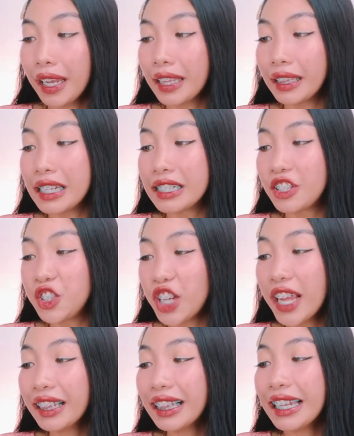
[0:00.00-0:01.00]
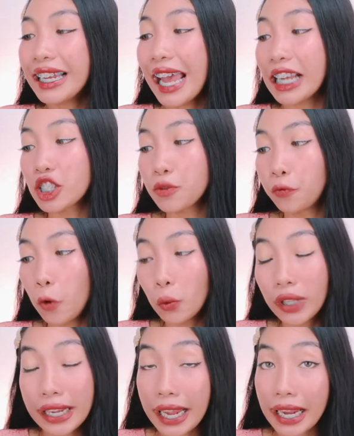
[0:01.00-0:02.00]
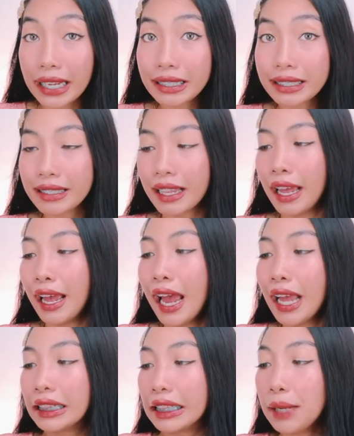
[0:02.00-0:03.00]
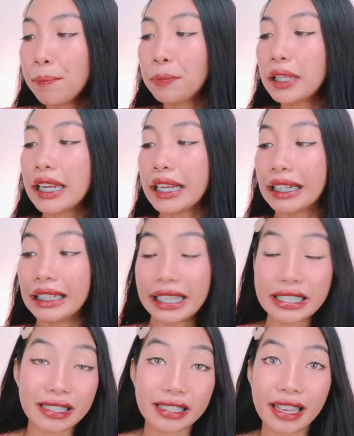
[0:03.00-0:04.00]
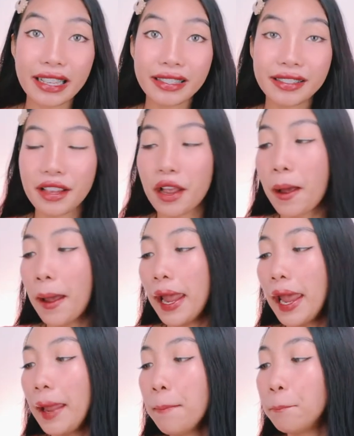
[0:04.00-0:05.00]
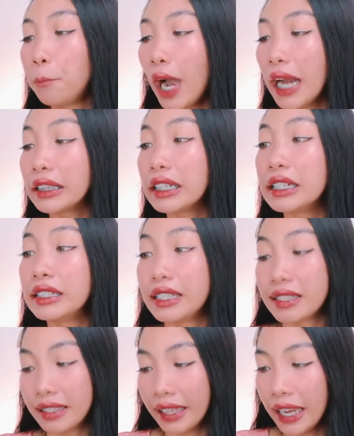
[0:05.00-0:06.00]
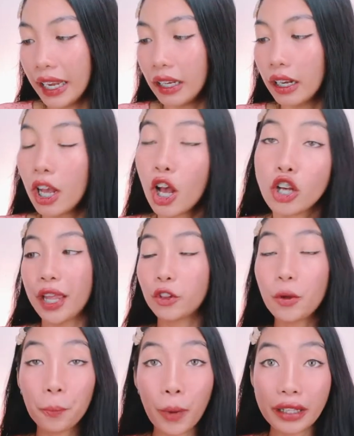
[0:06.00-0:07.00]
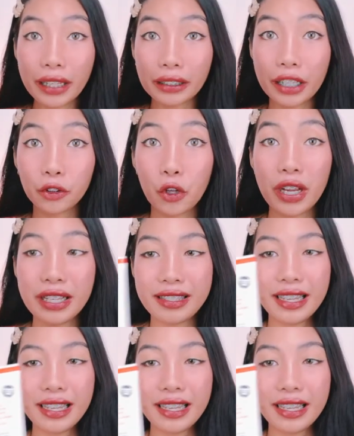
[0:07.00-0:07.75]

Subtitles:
it is gently exfoliates, deeply cleanses, and brighten the skin. Itong product na to is